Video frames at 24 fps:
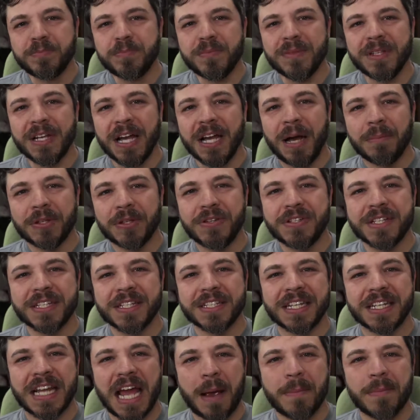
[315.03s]
I'm losing
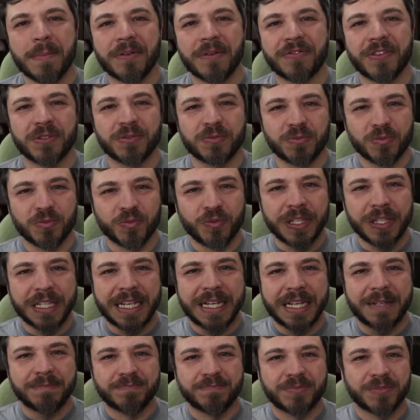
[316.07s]
the name of the
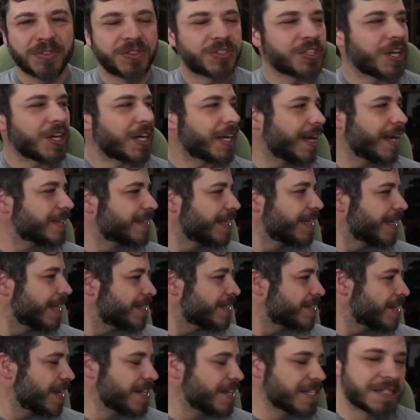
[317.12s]
really gigantic
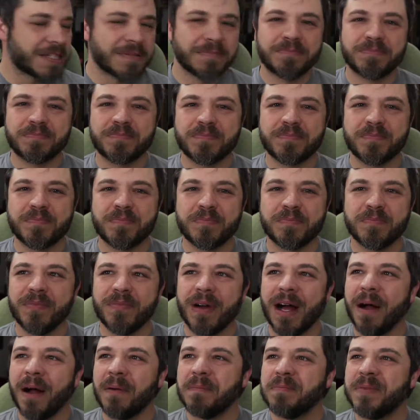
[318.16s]
size
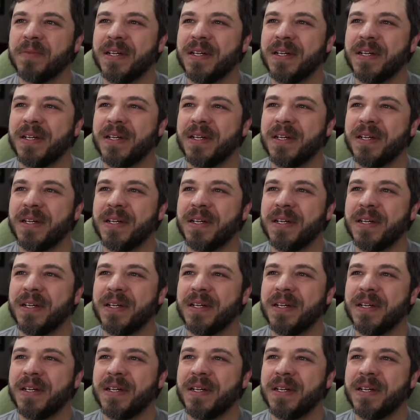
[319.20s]
um,